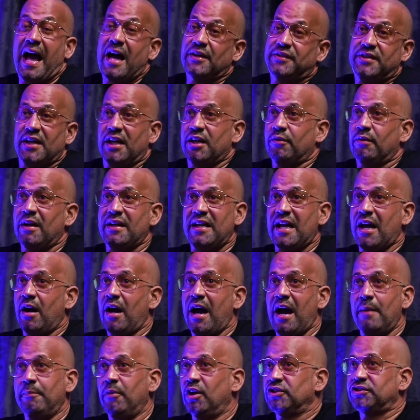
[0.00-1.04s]
I'll tell you right
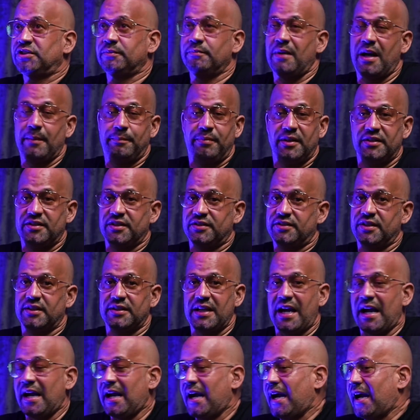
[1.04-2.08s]
now, most of my
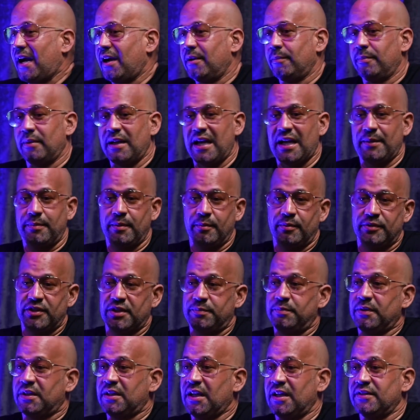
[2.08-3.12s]
businesses, I hire black people
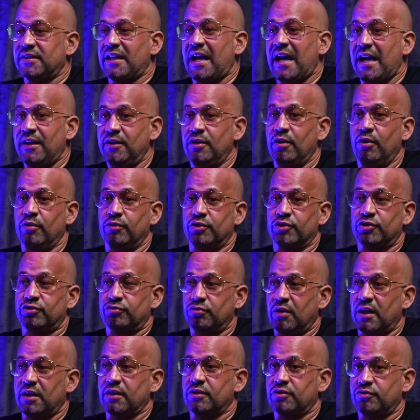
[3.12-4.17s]
just because I know the
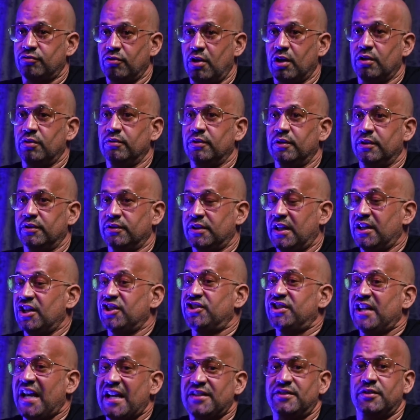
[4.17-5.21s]
struggle and the
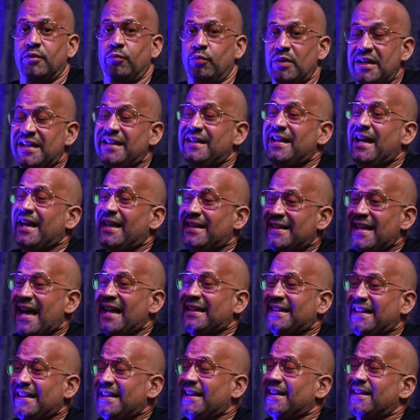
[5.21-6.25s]
chances of we
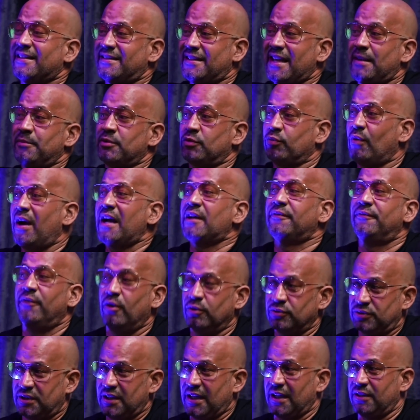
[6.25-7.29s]
not getting the same as white
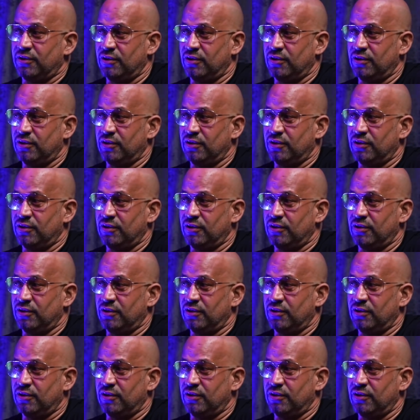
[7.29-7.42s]
folks get.